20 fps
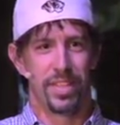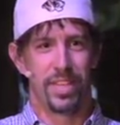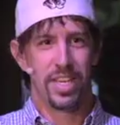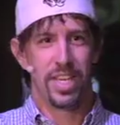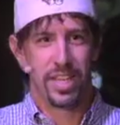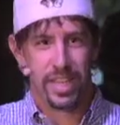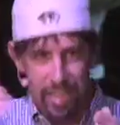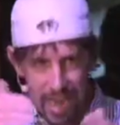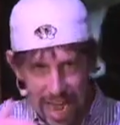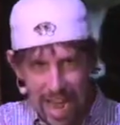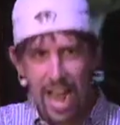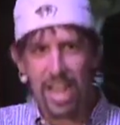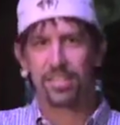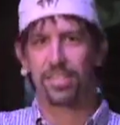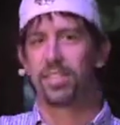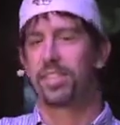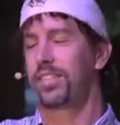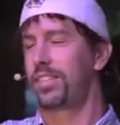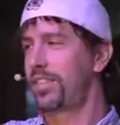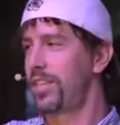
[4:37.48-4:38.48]
He
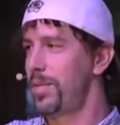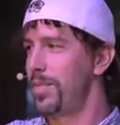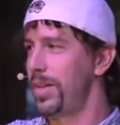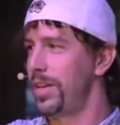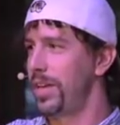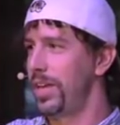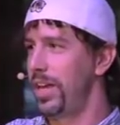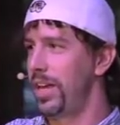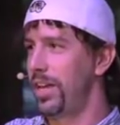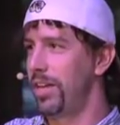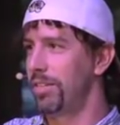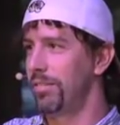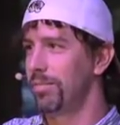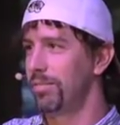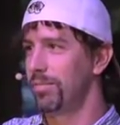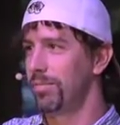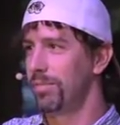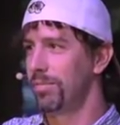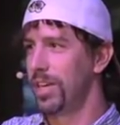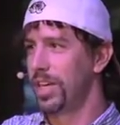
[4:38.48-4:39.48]
casts them into hell.
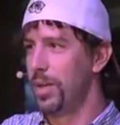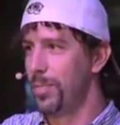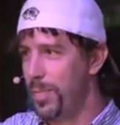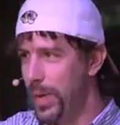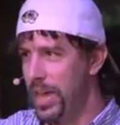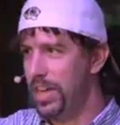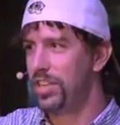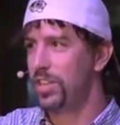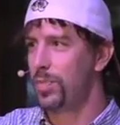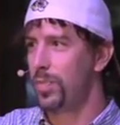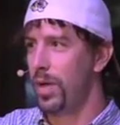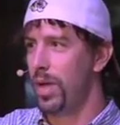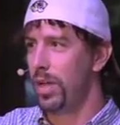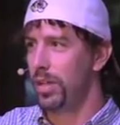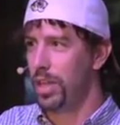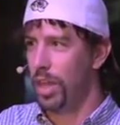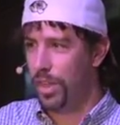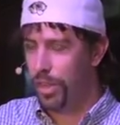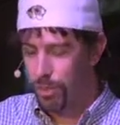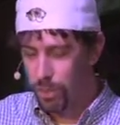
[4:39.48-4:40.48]
Like a
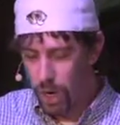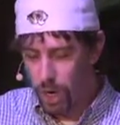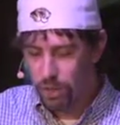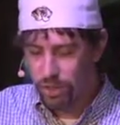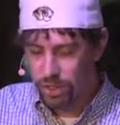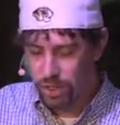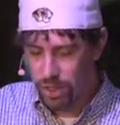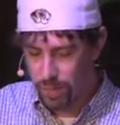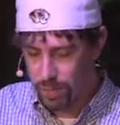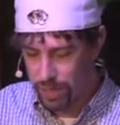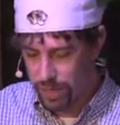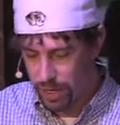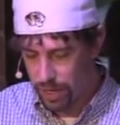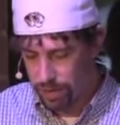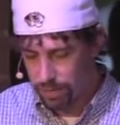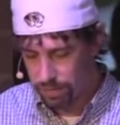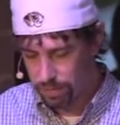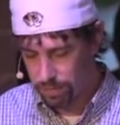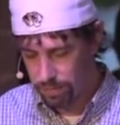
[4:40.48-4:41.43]
baseball, he throws them there.